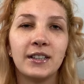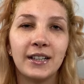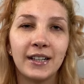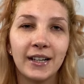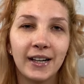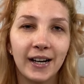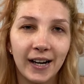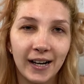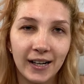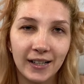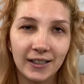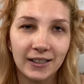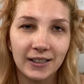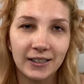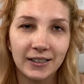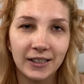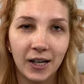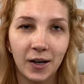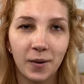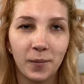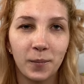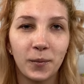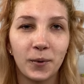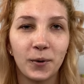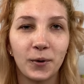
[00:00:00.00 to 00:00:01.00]
in the
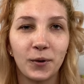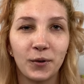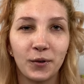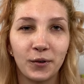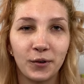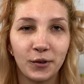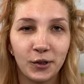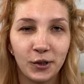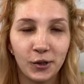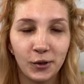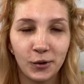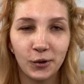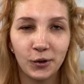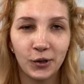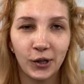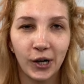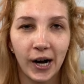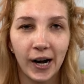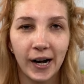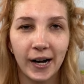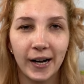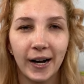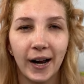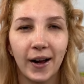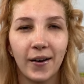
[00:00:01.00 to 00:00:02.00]
sample to try
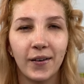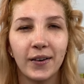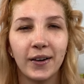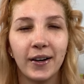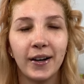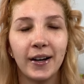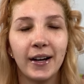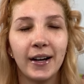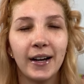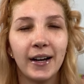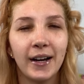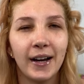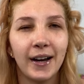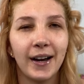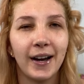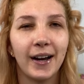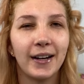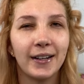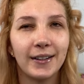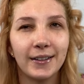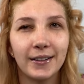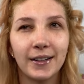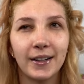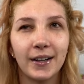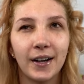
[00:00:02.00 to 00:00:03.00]
it out. Is it
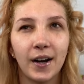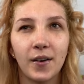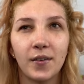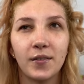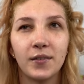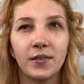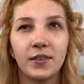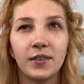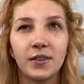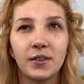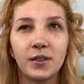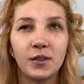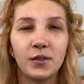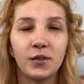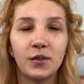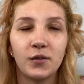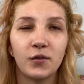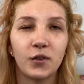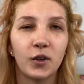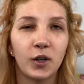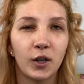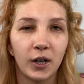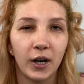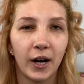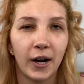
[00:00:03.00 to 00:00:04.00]
enough
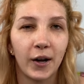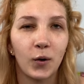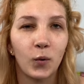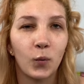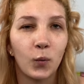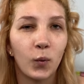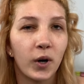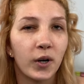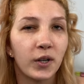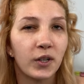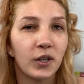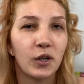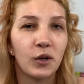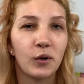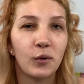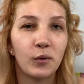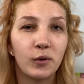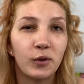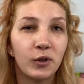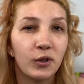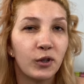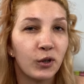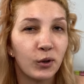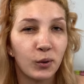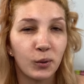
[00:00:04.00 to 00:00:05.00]
for like 1 use,
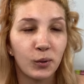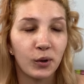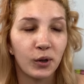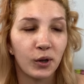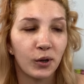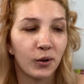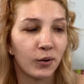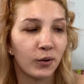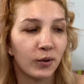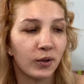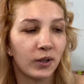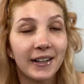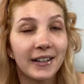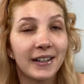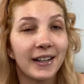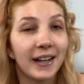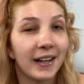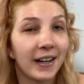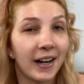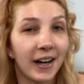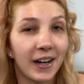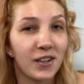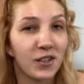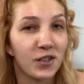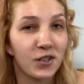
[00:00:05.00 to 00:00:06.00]
2 use? Can
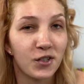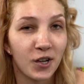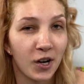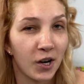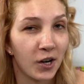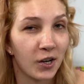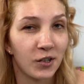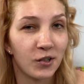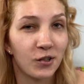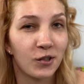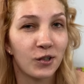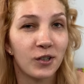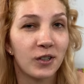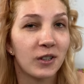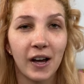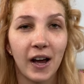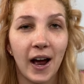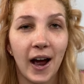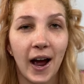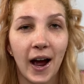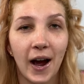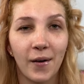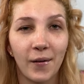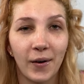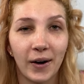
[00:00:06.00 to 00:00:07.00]
I judge
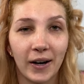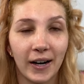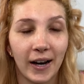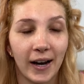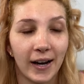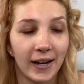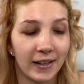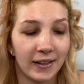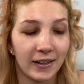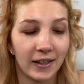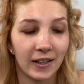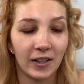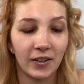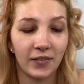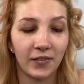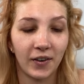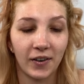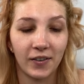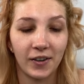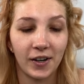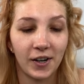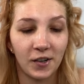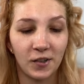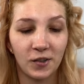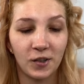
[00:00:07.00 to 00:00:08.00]
how I like this
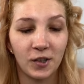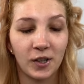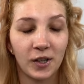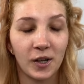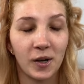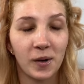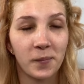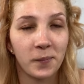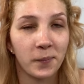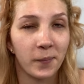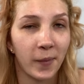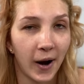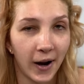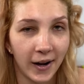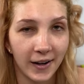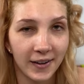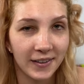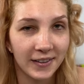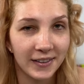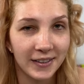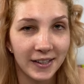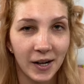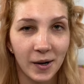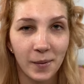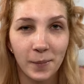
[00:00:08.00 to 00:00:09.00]
foundation by the
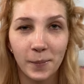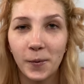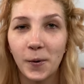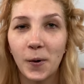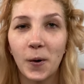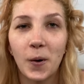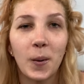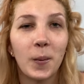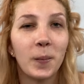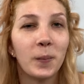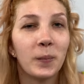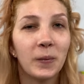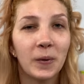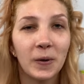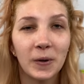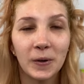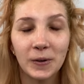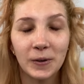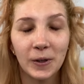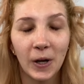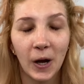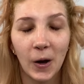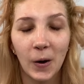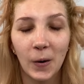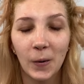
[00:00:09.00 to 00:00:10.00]
sample?
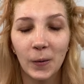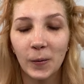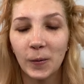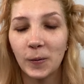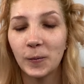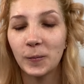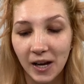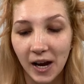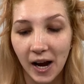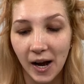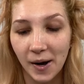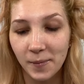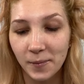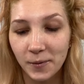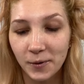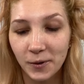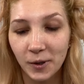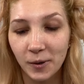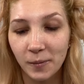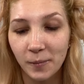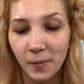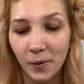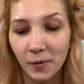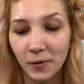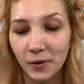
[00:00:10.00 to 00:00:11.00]
So I'm sure
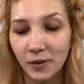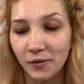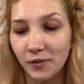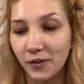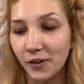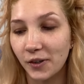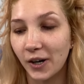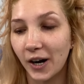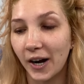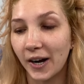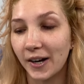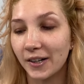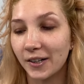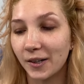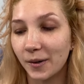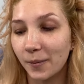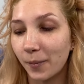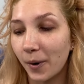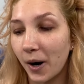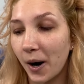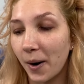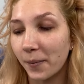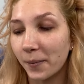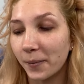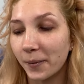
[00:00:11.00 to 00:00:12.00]
most of you guys are
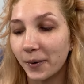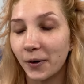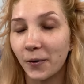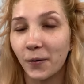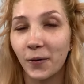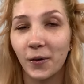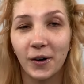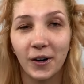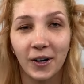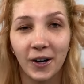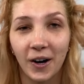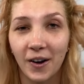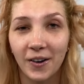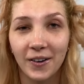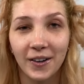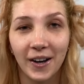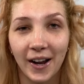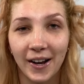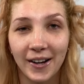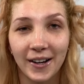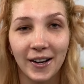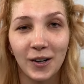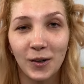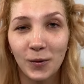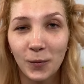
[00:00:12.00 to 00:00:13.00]
probably ordering online
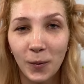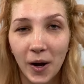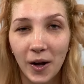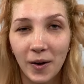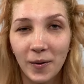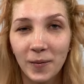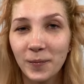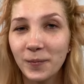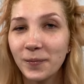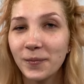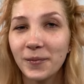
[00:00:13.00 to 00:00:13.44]
as well.